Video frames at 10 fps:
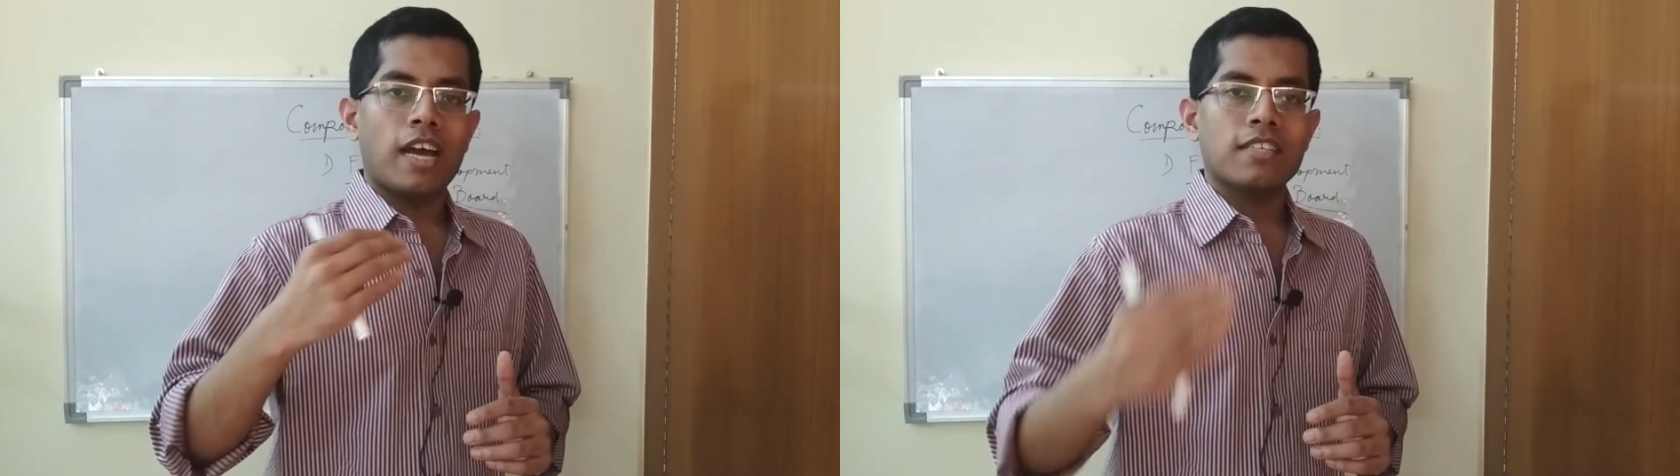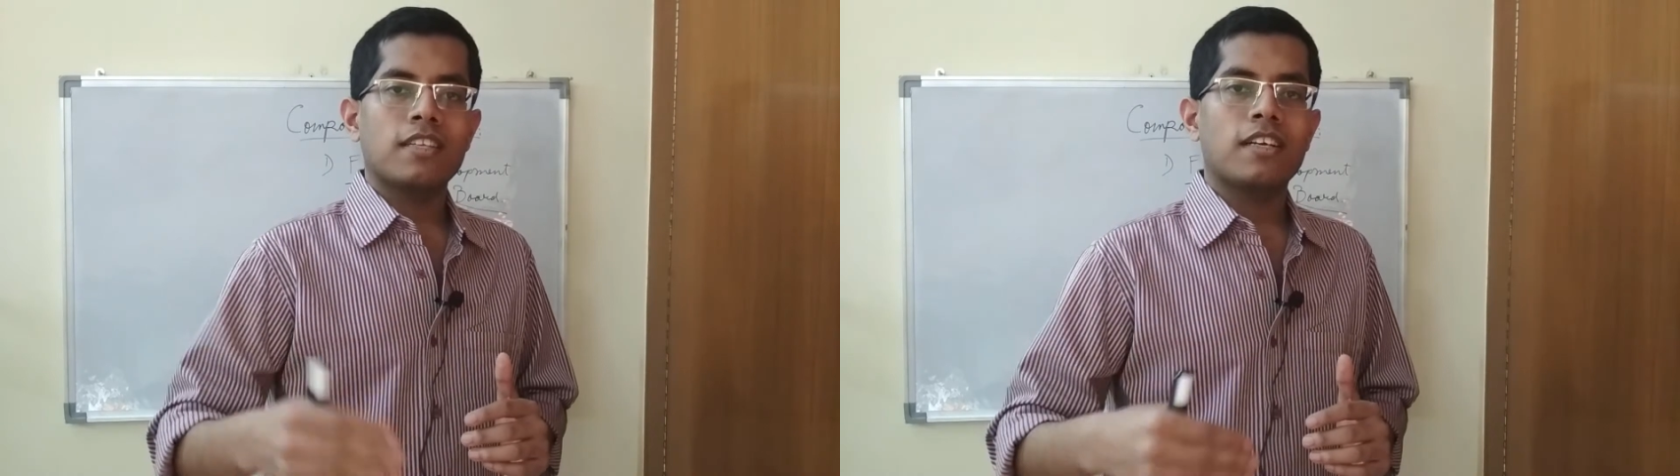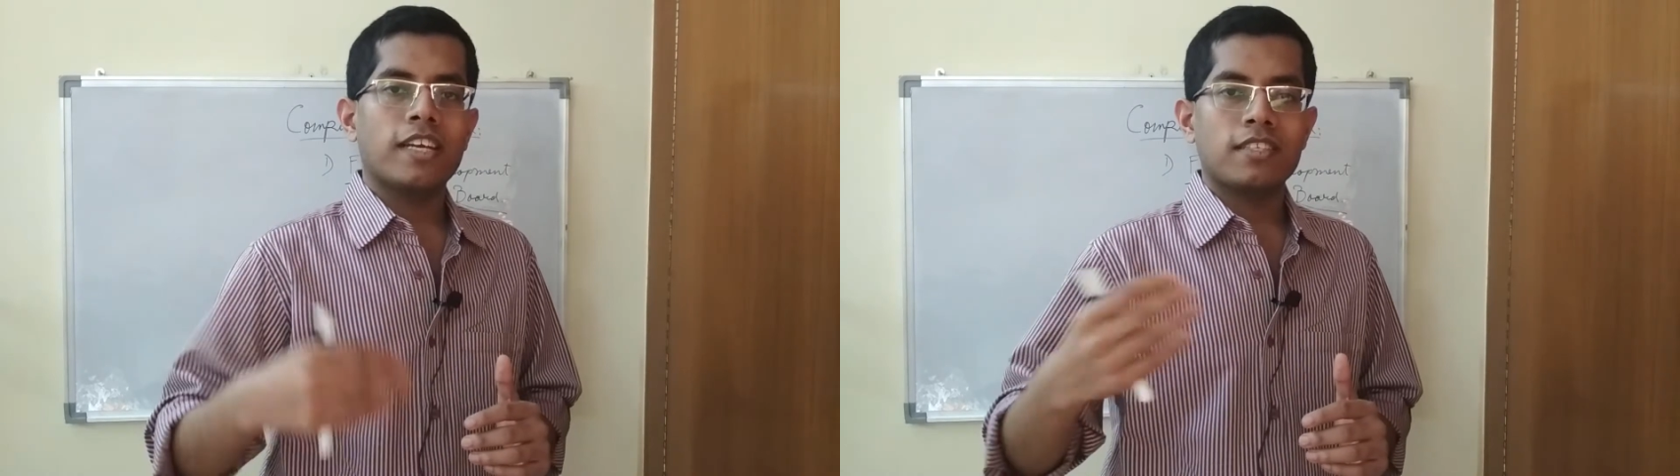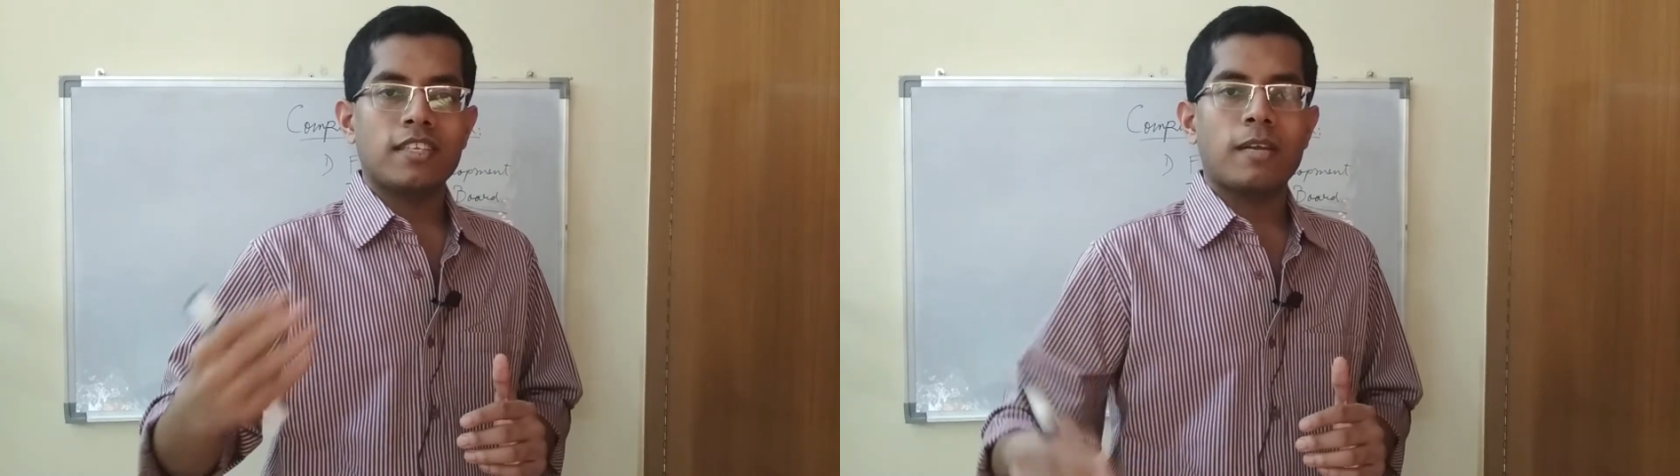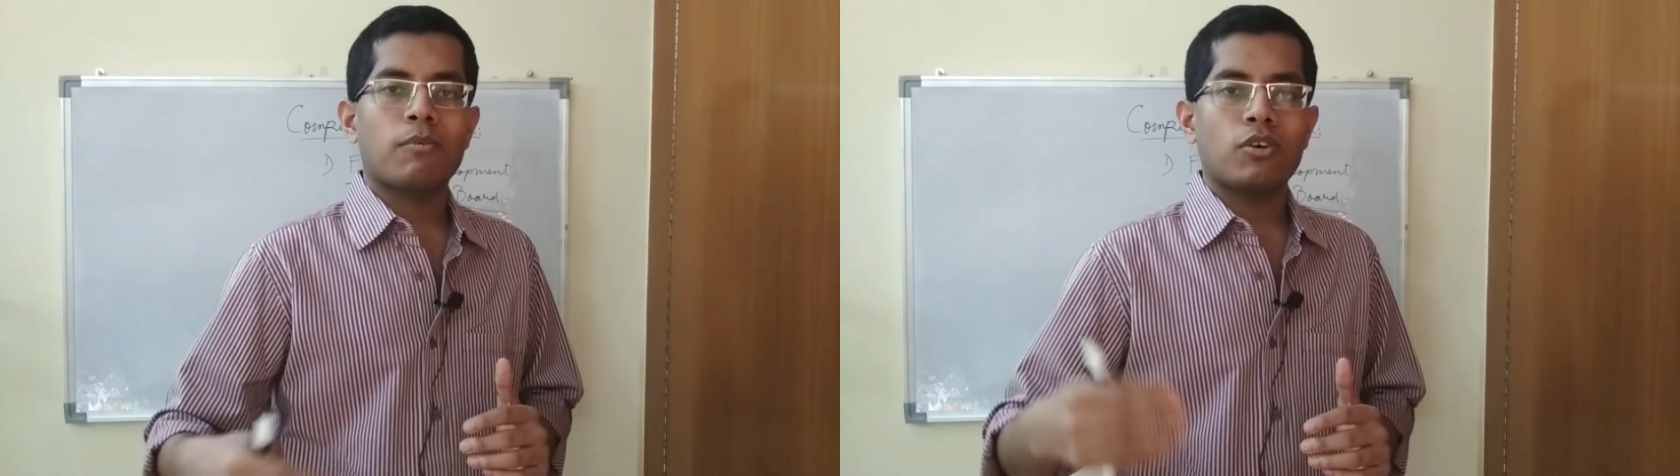as the days
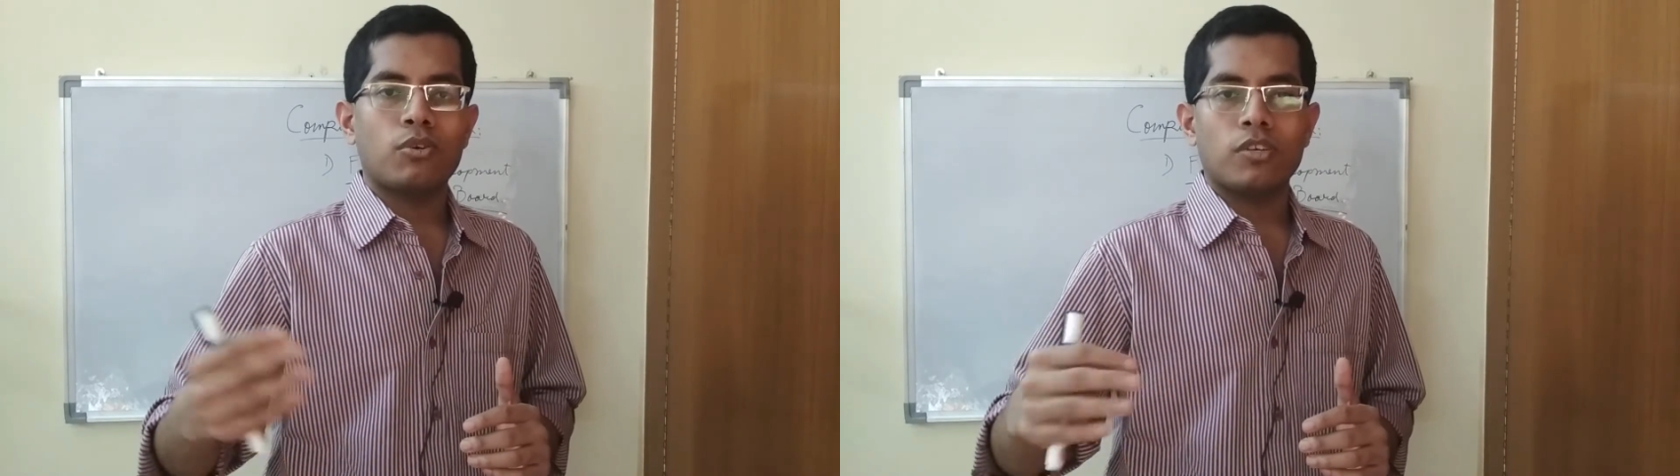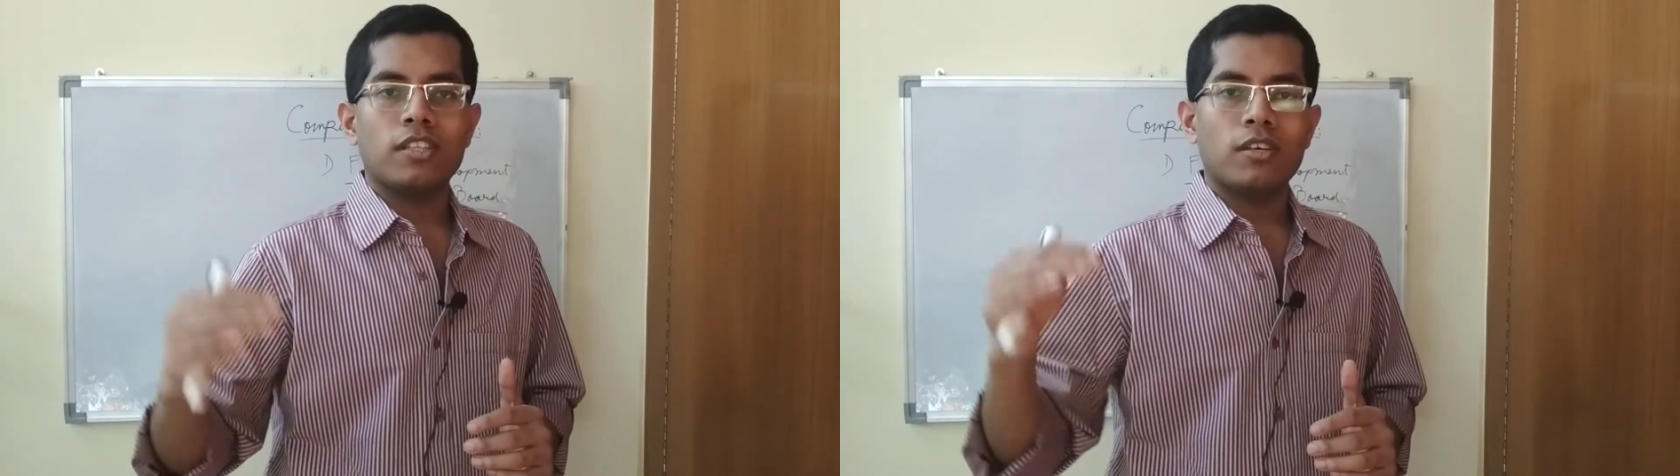keep on going,